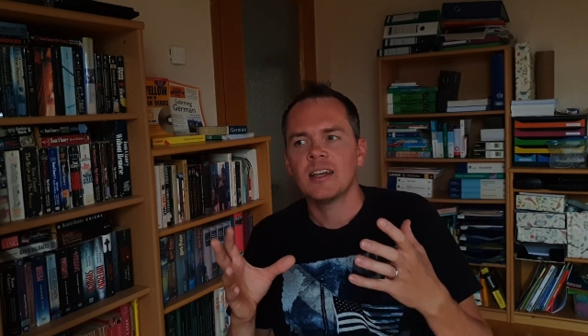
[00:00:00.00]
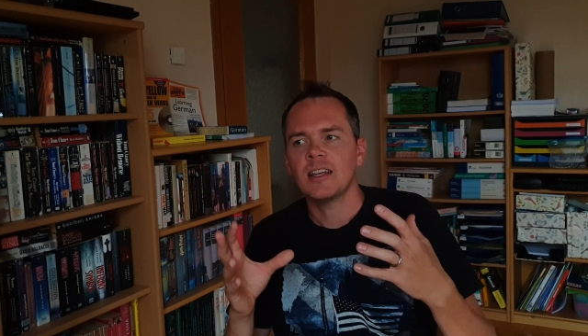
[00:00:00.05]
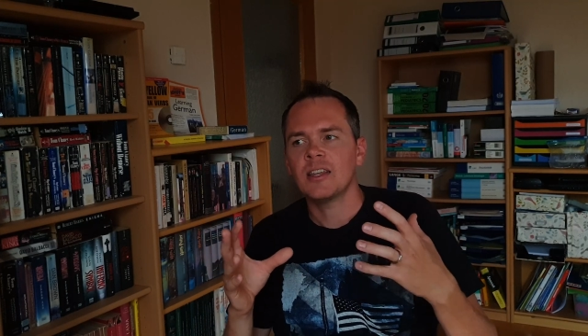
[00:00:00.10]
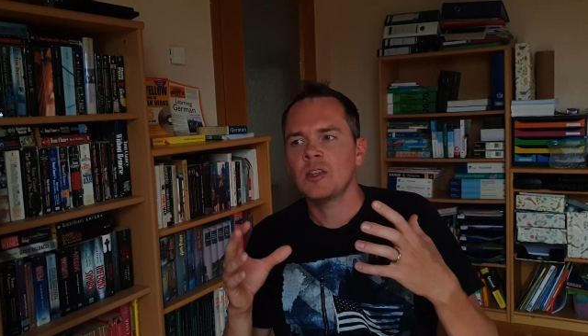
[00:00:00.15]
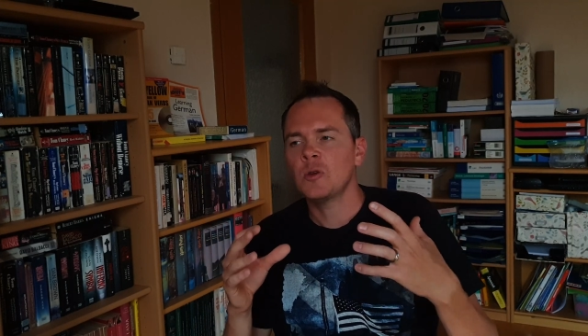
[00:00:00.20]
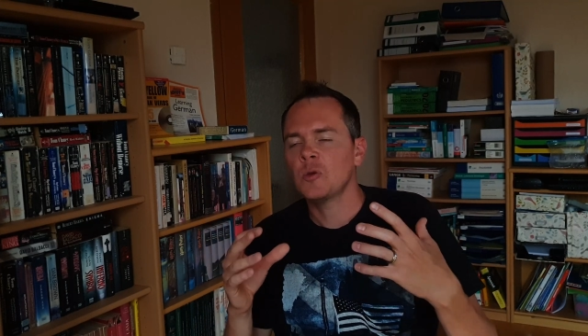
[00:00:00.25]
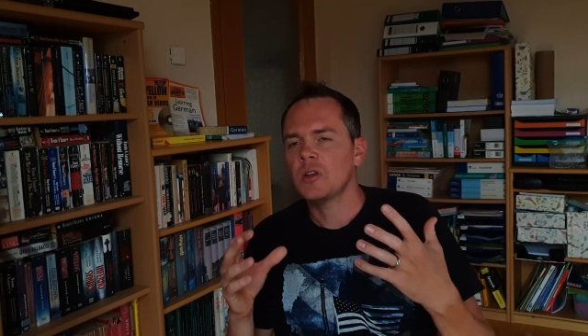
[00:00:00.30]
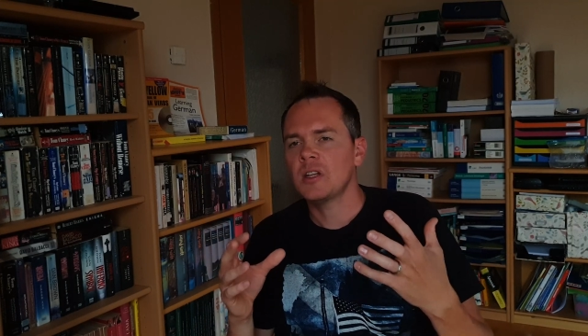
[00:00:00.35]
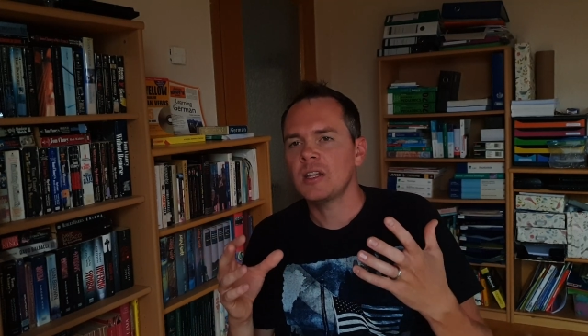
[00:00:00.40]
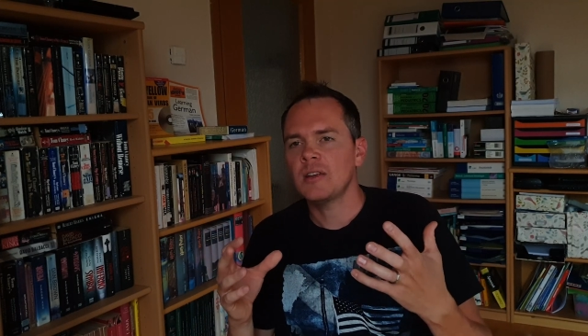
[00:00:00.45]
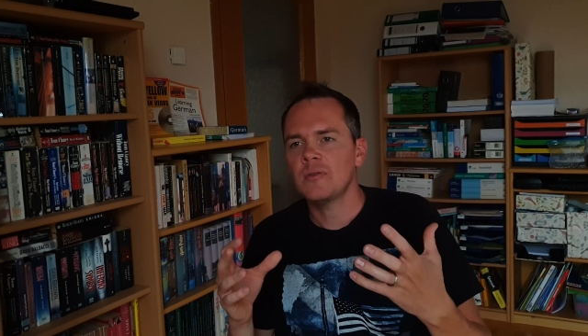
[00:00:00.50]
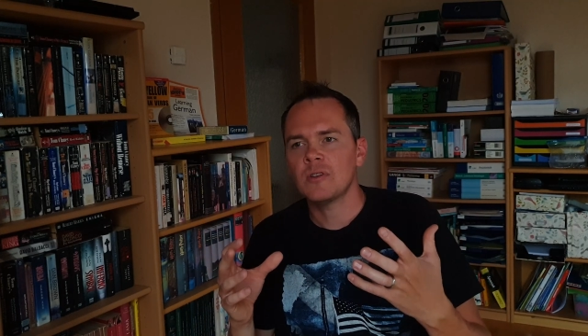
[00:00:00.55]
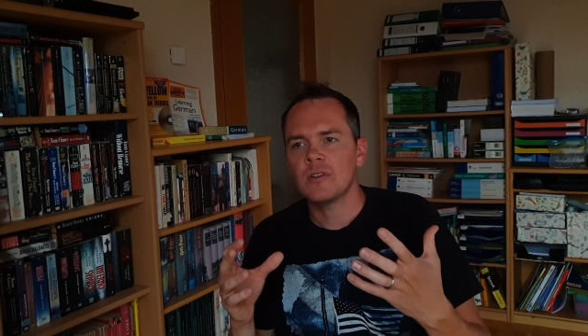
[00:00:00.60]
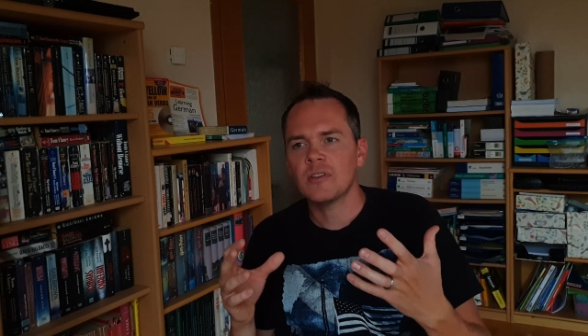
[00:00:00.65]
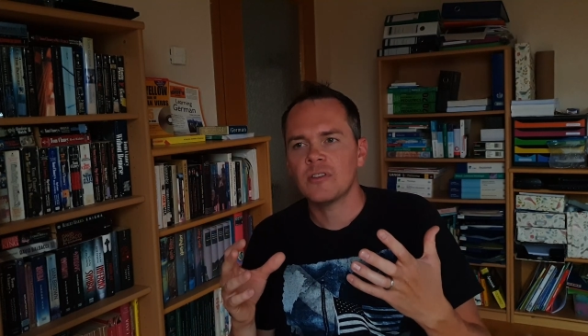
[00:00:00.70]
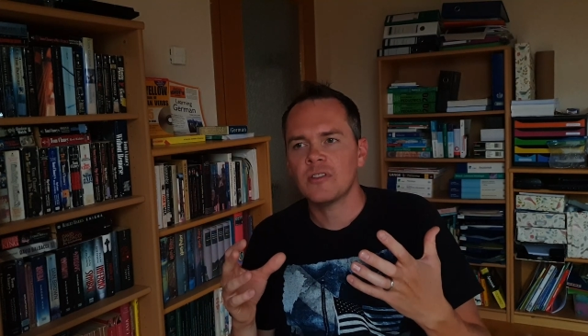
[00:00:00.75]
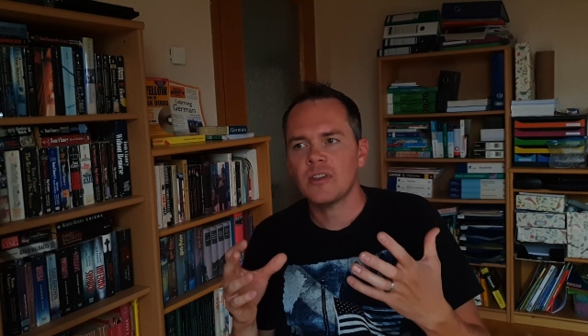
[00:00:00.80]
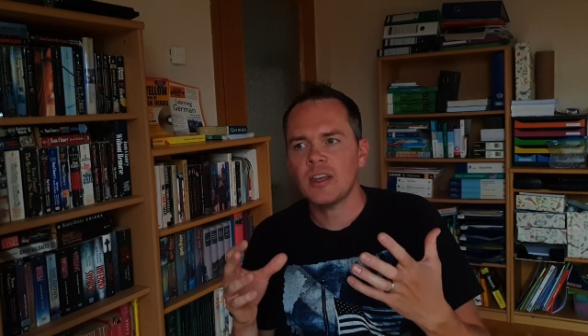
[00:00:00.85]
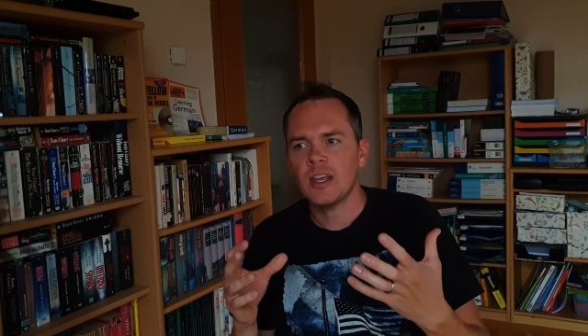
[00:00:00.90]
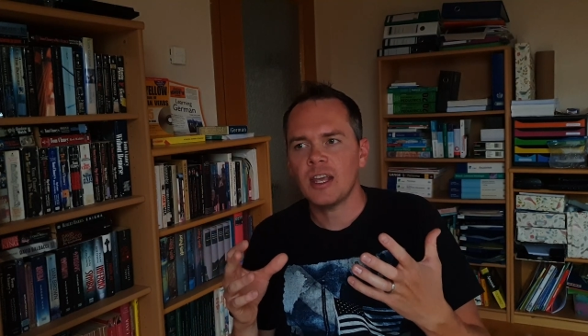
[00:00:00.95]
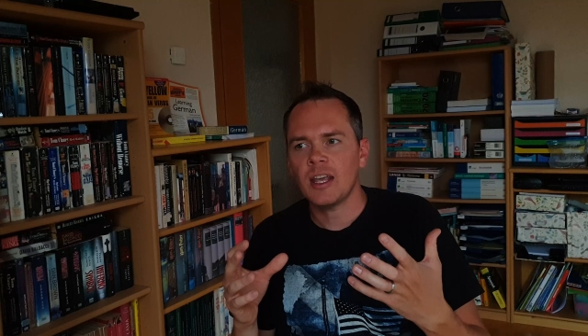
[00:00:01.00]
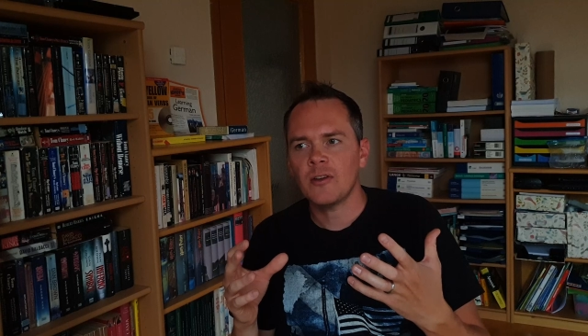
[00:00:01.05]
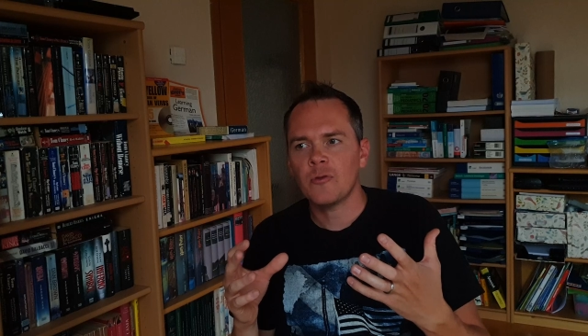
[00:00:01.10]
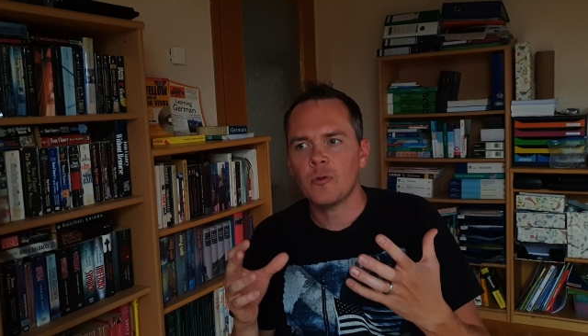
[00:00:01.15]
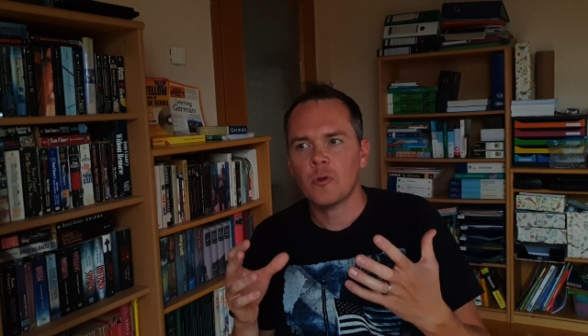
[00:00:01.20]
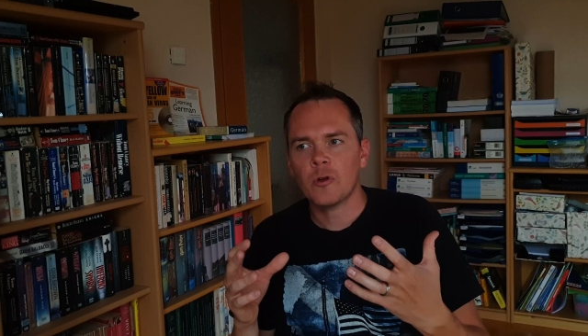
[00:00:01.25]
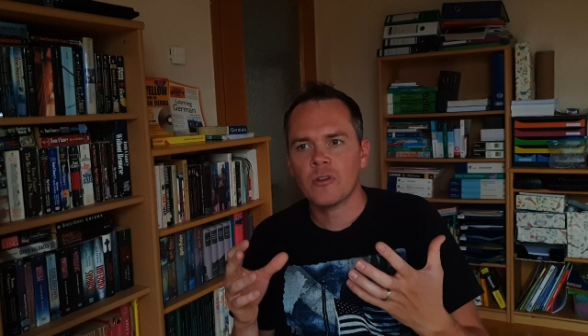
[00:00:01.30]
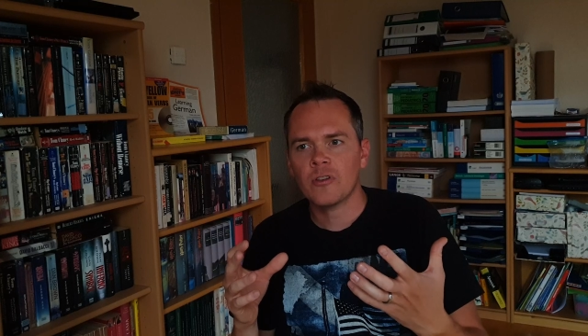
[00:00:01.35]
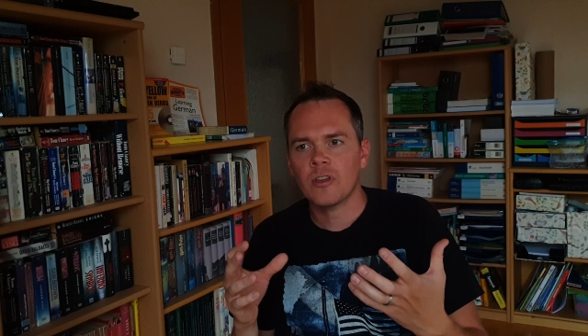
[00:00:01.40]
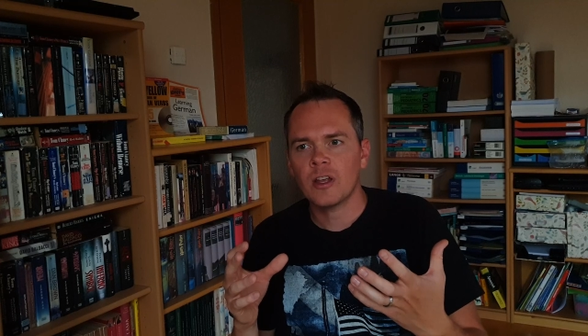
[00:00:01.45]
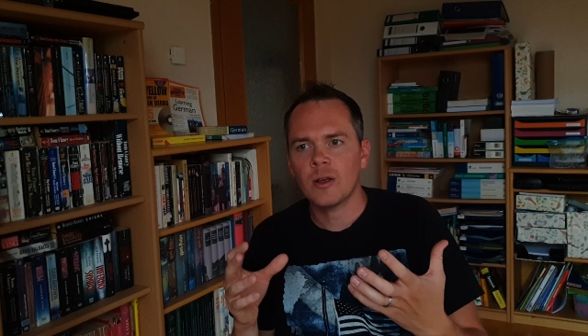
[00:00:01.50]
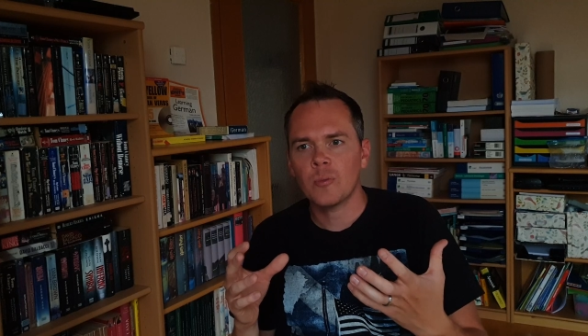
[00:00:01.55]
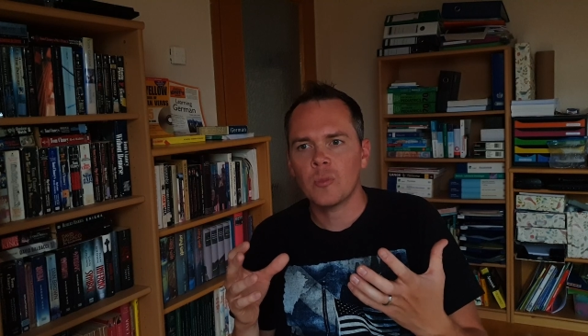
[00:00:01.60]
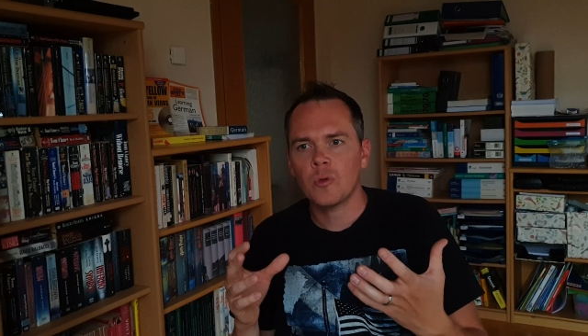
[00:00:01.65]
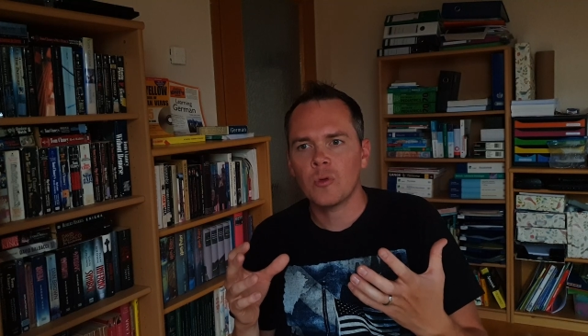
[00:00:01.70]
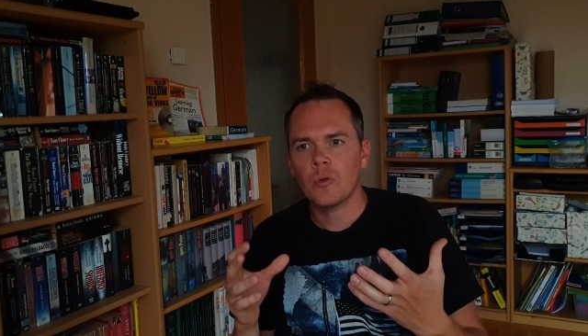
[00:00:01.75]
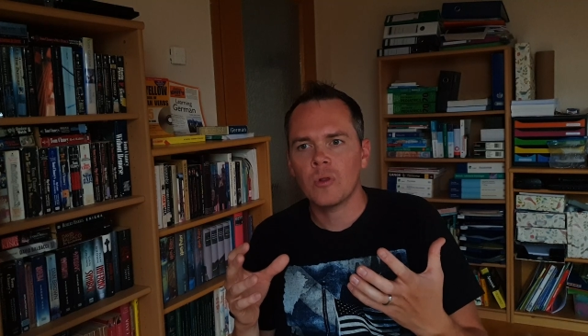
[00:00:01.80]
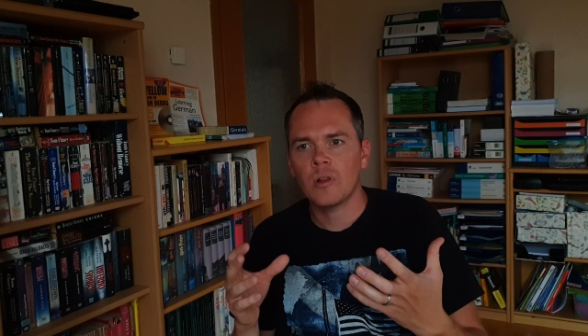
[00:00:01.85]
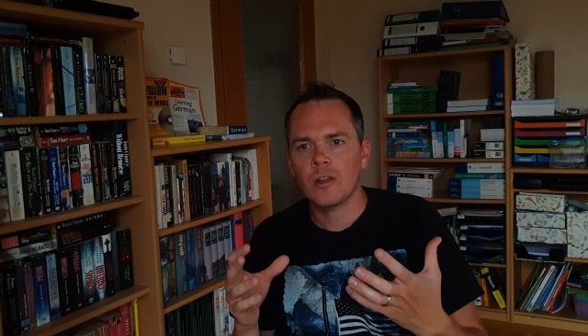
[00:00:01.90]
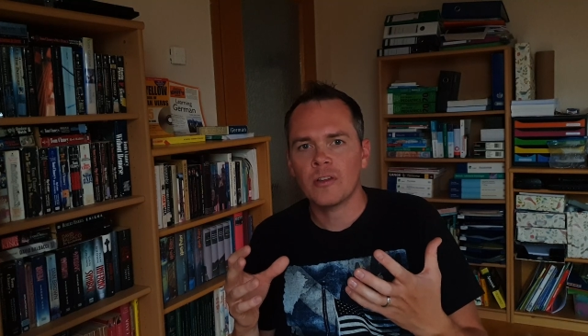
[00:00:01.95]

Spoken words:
You can even say, for example,